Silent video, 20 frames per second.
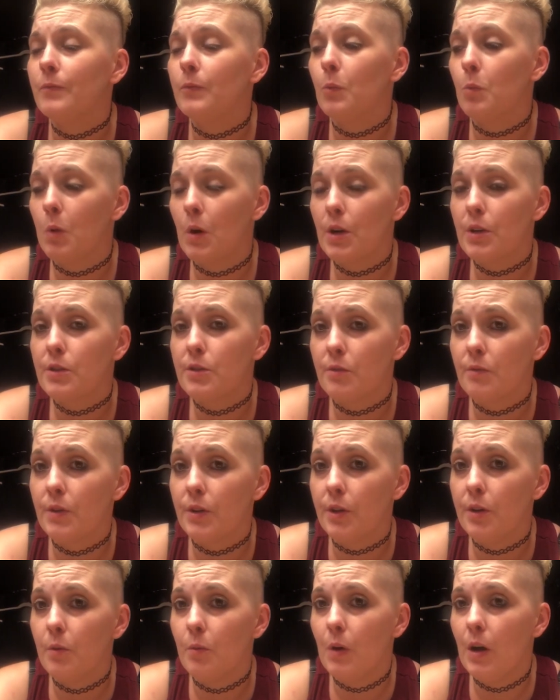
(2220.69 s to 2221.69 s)
works
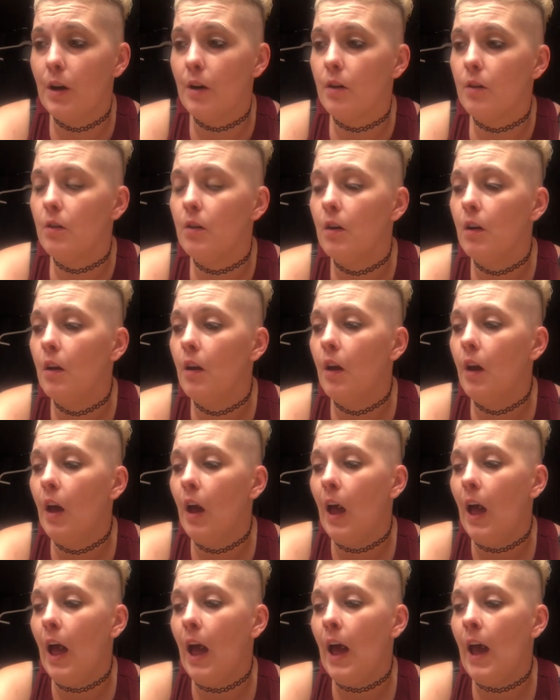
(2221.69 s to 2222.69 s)
really well.
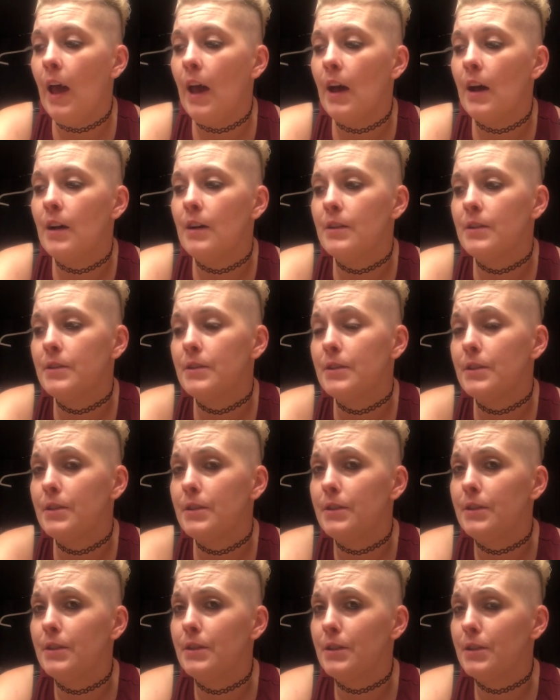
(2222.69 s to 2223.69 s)
And
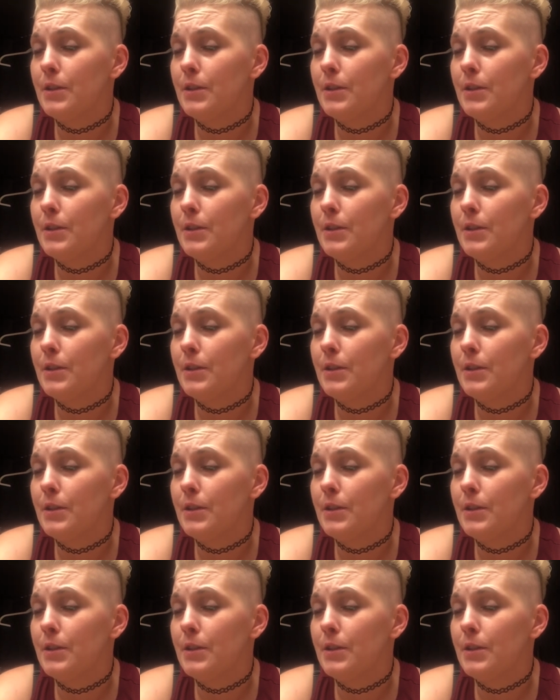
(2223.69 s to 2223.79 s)
the